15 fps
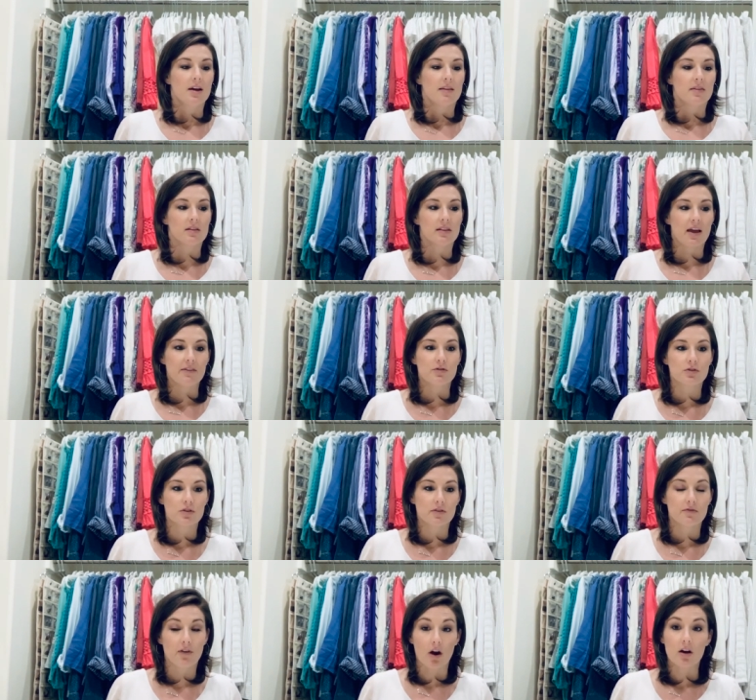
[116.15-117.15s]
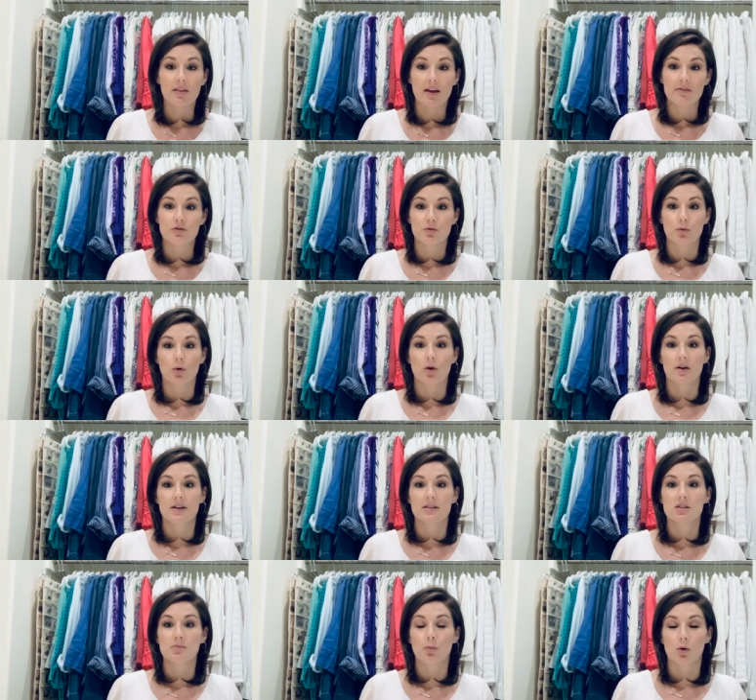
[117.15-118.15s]
the left, the far left drawer
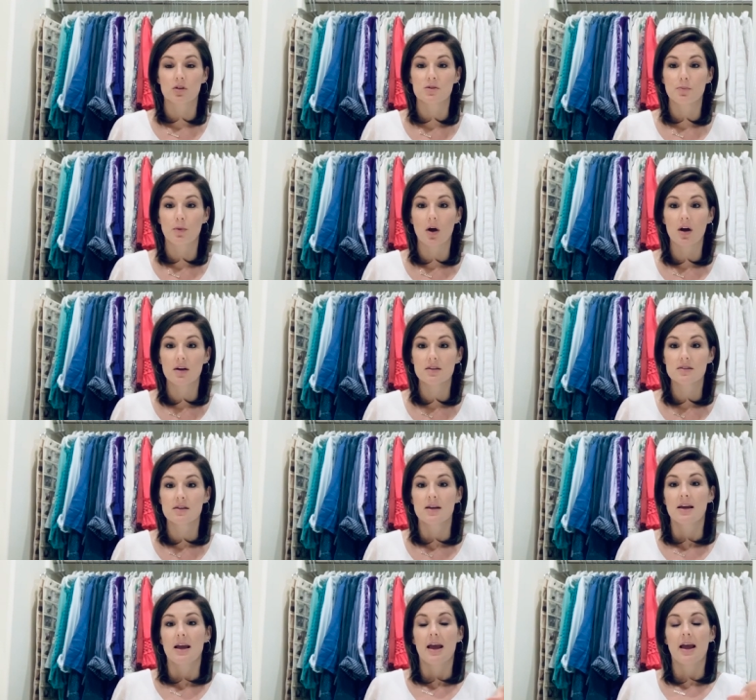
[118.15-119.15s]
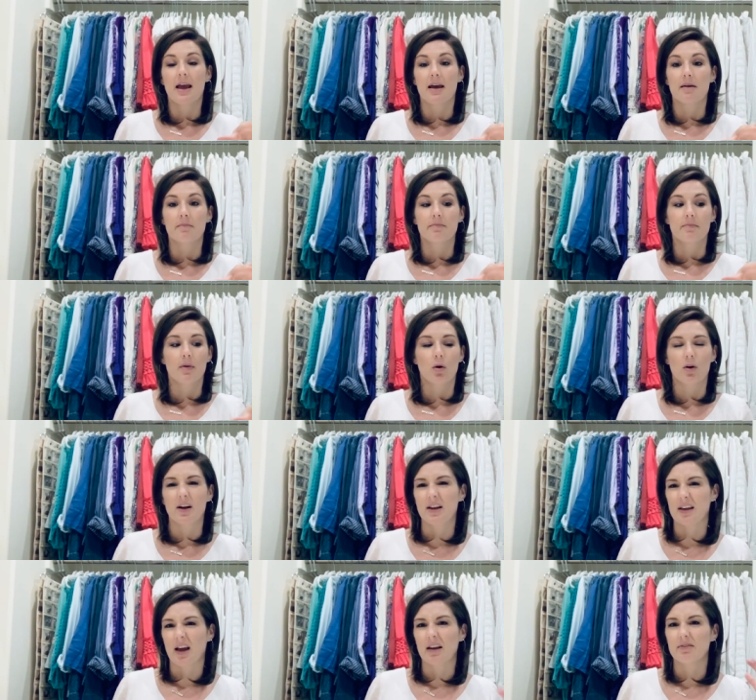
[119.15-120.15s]
is sports bras and um, or
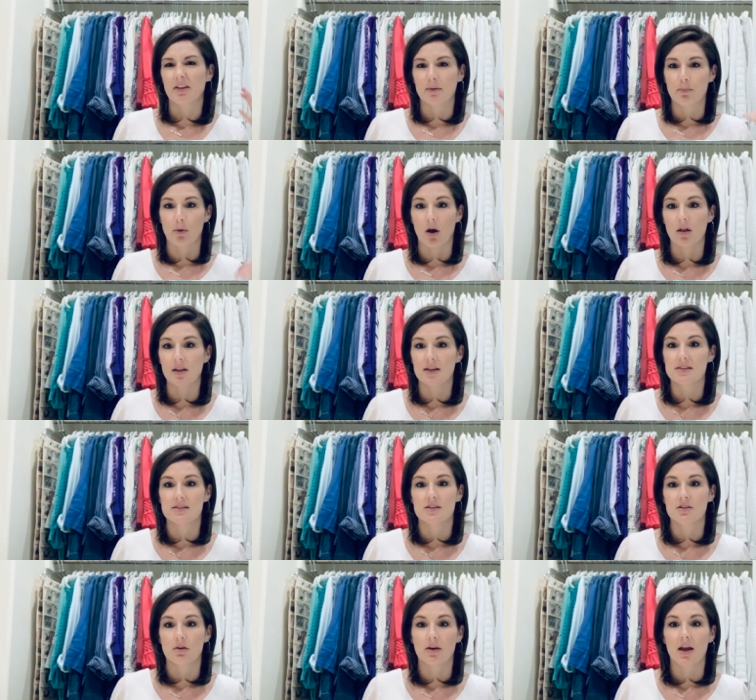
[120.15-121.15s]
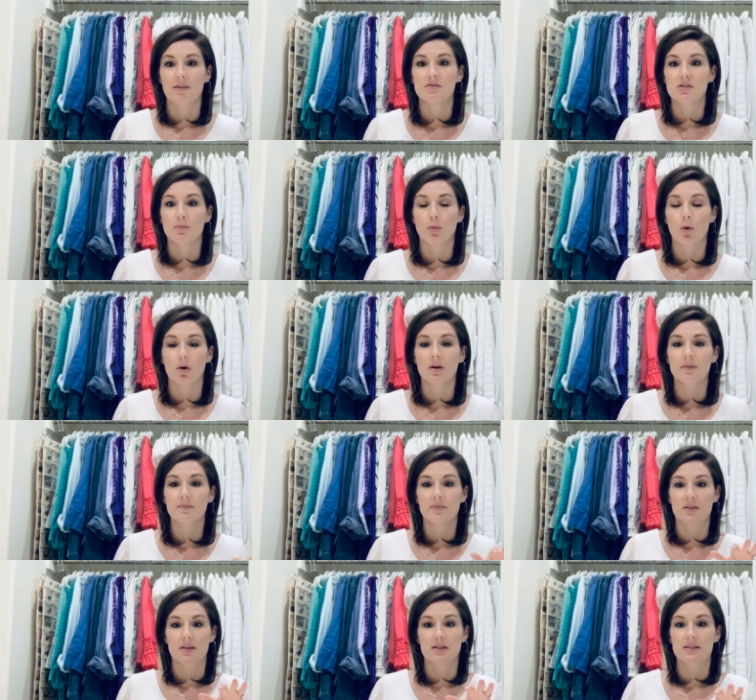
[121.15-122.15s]
any kind of like bralettes that don't have support.
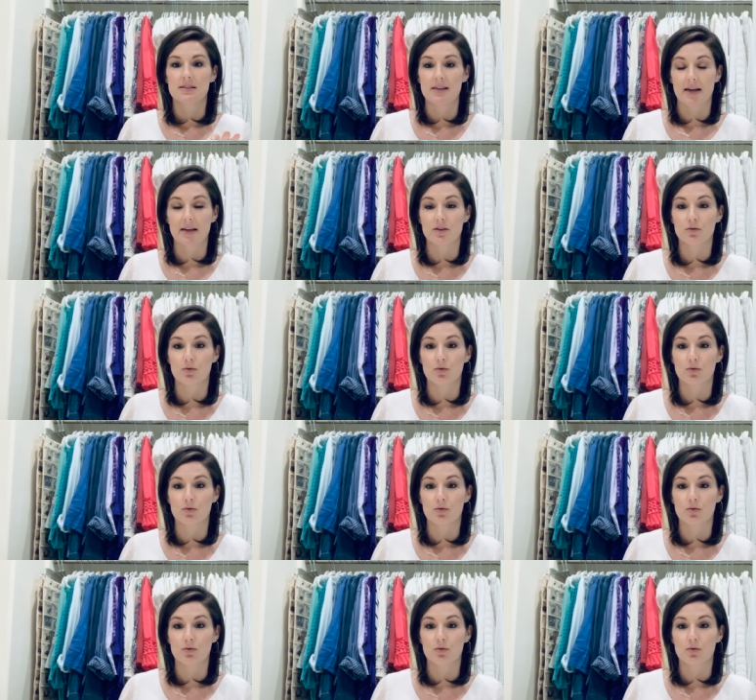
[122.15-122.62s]
The second